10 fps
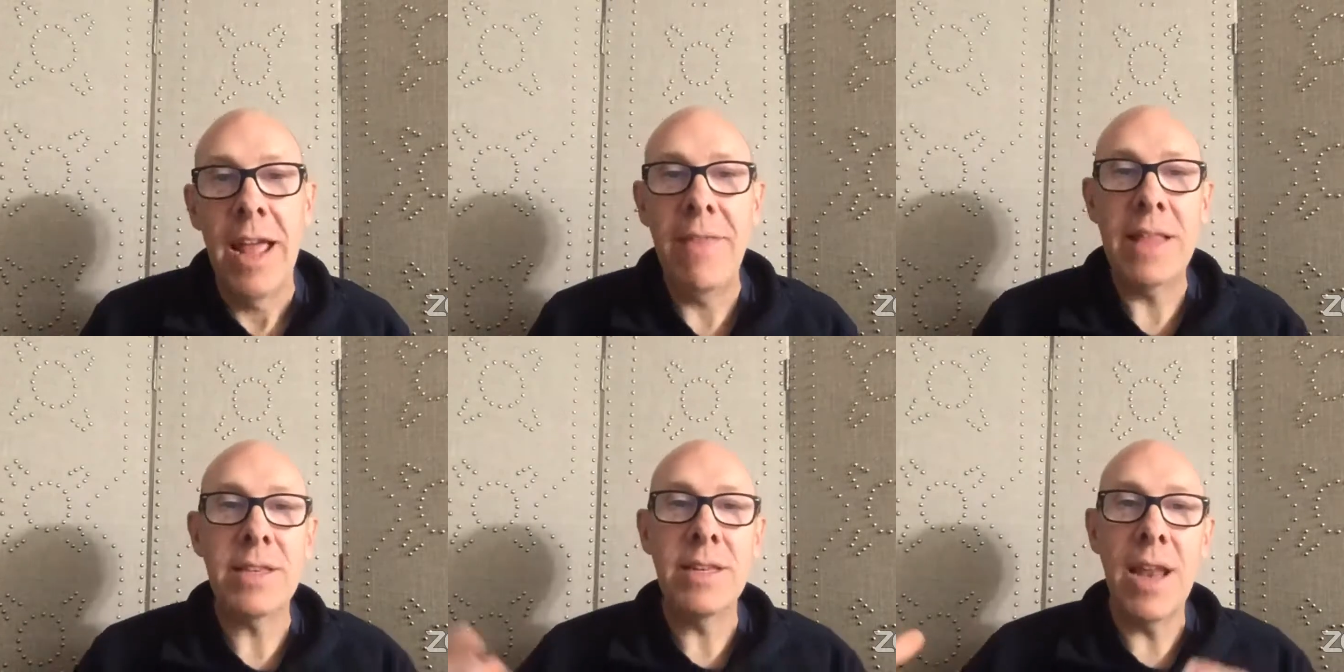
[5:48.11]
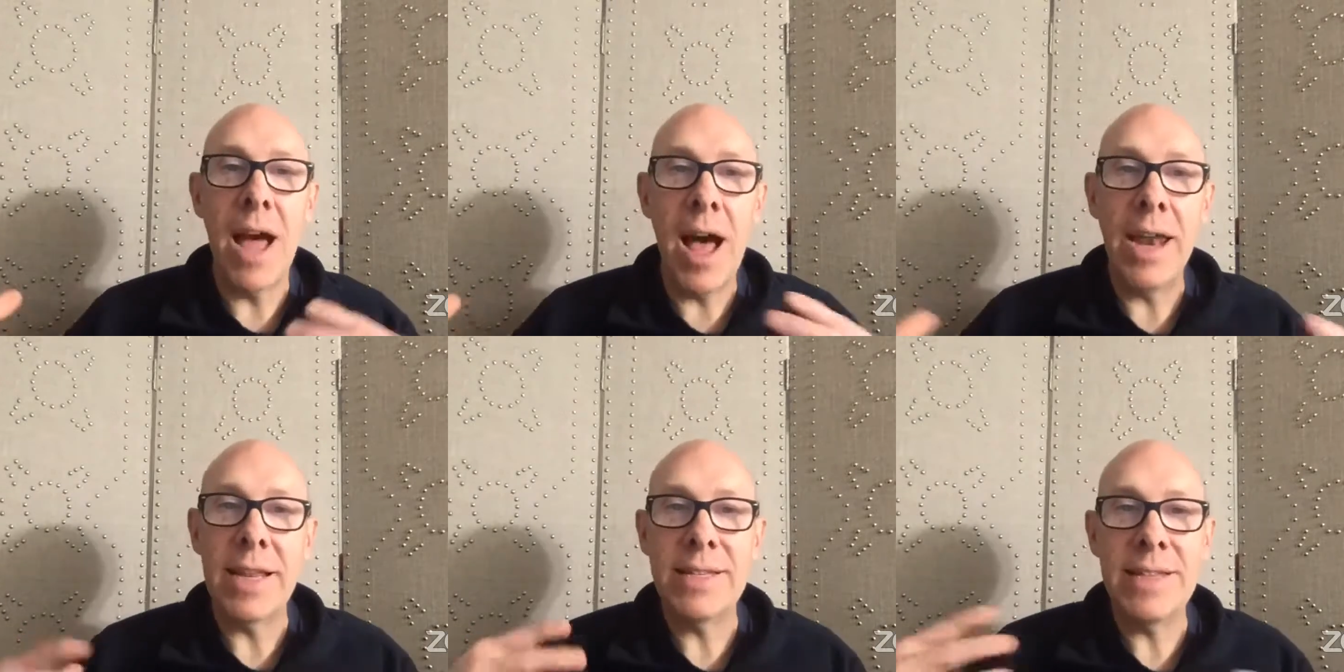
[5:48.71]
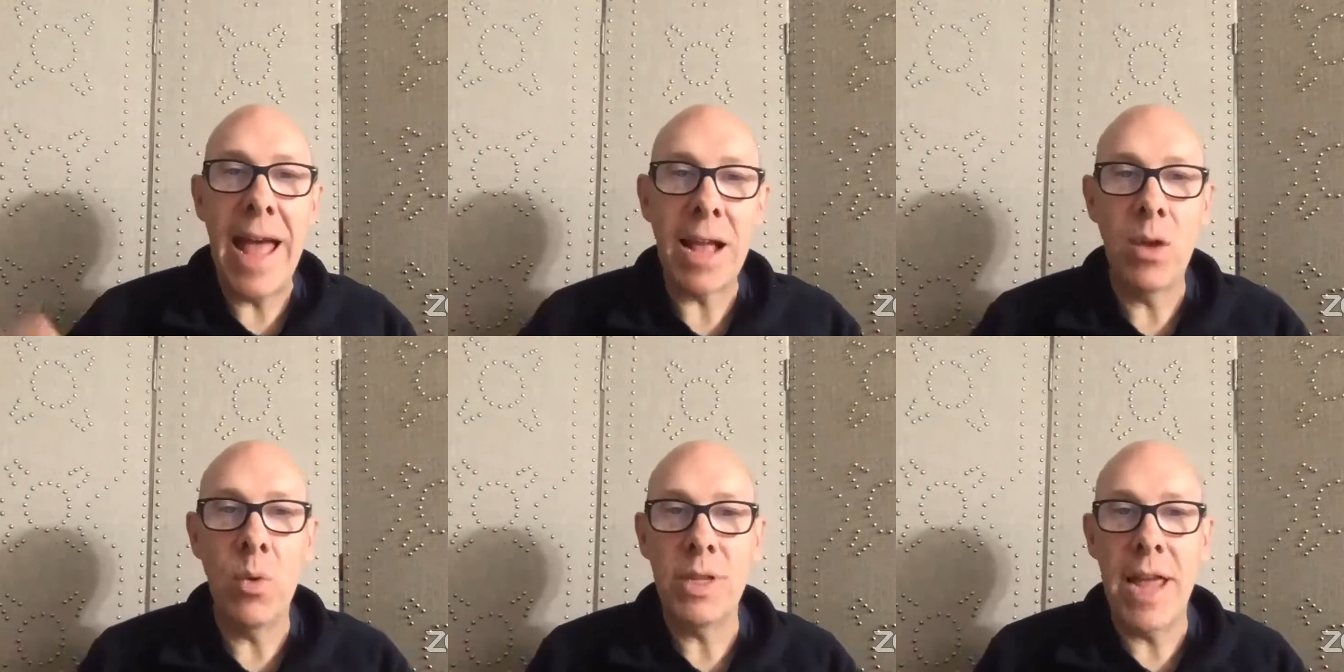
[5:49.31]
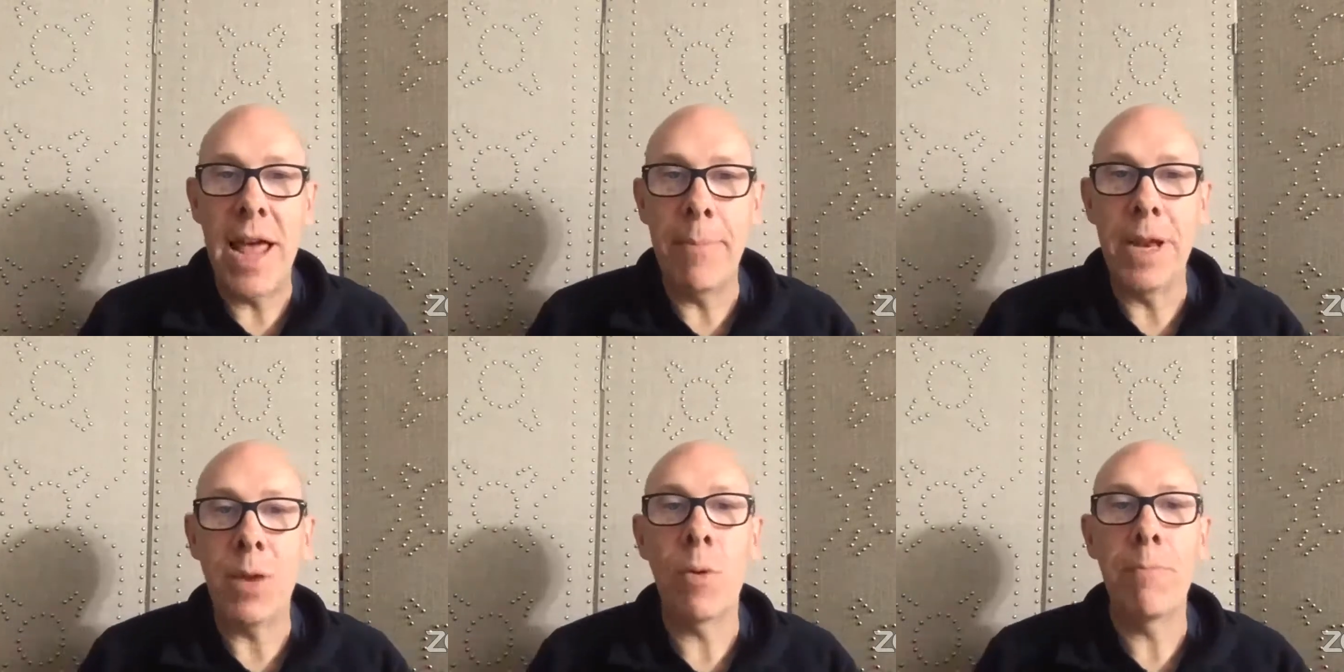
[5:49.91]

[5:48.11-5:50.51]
And that's not exactly what's happening.